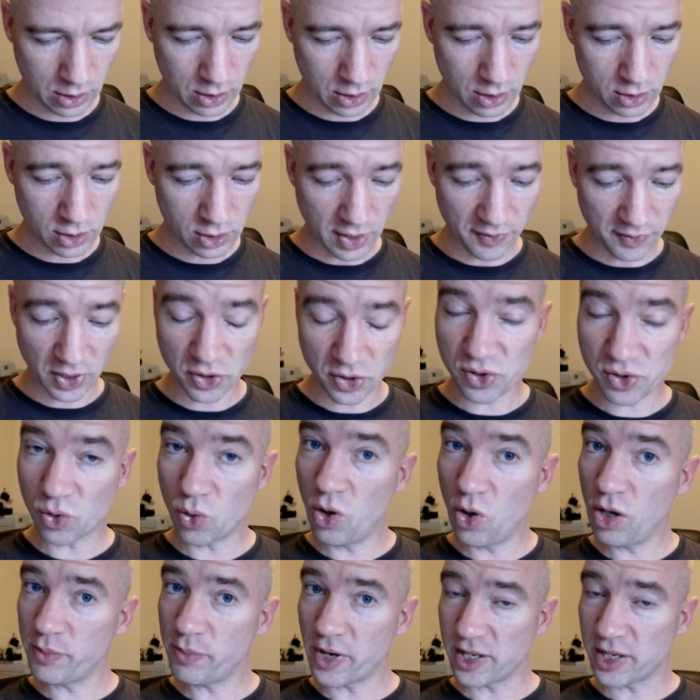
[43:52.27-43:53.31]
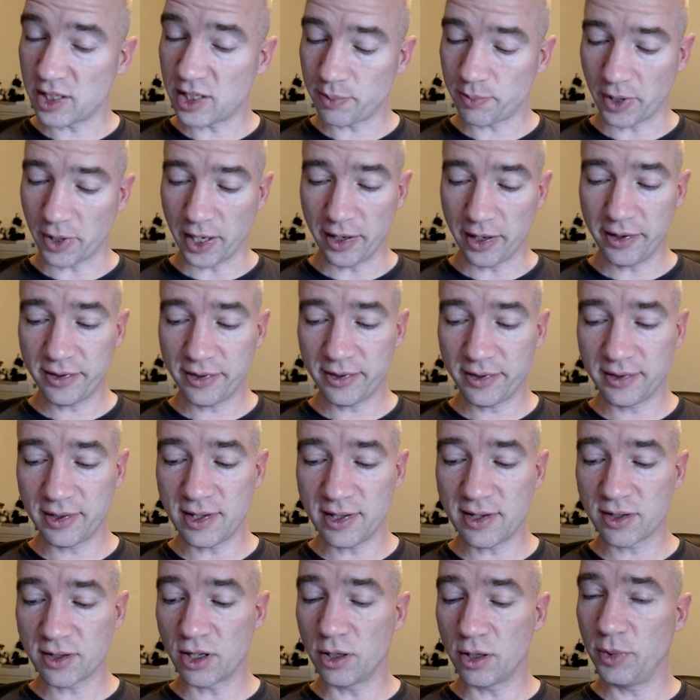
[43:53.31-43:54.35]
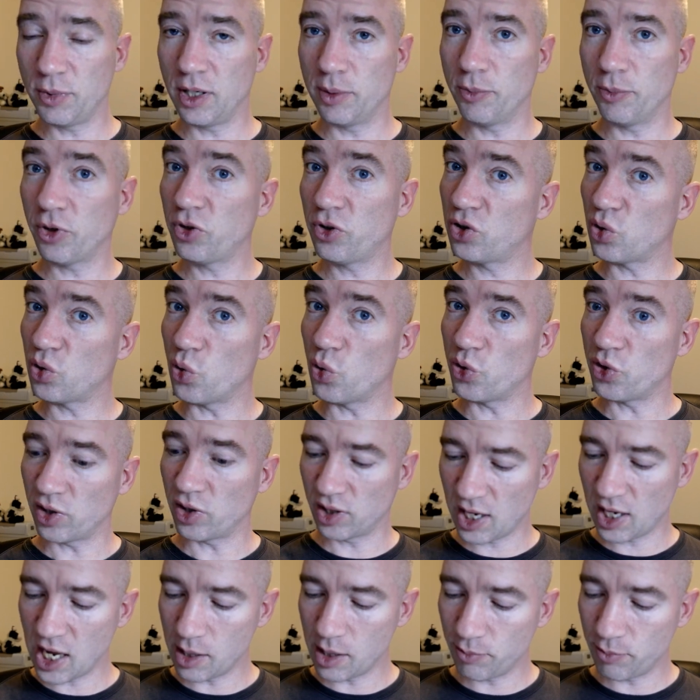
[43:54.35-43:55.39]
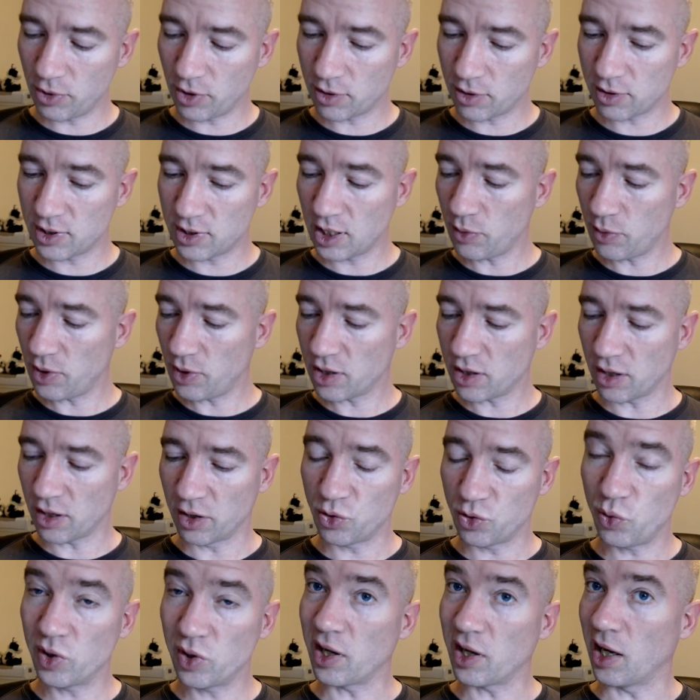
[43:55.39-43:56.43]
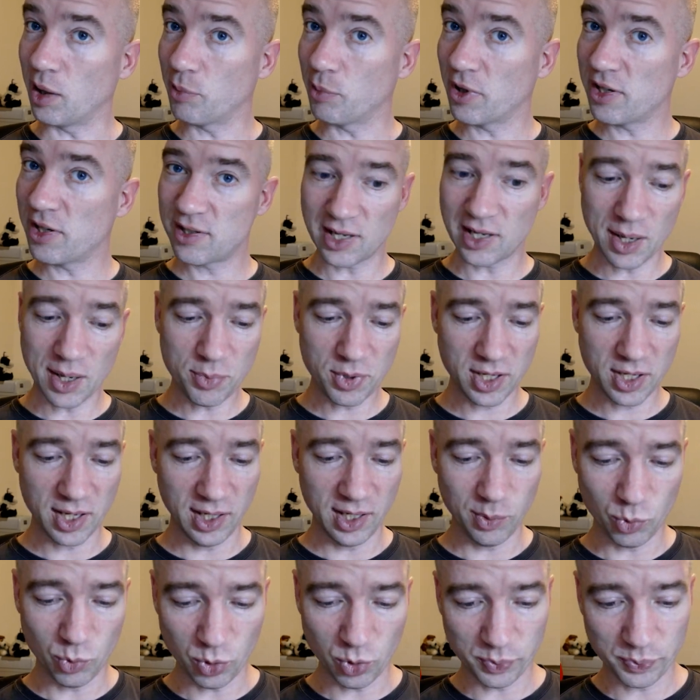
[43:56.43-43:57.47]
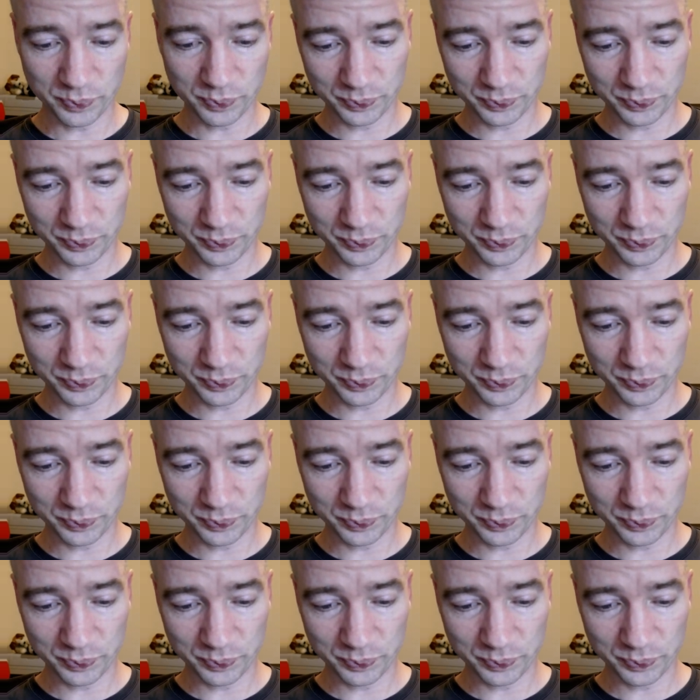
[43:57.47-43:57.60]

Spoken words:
So having lost all my spells, this is going to be a much shorter game because now I can't regain my stamina anymore.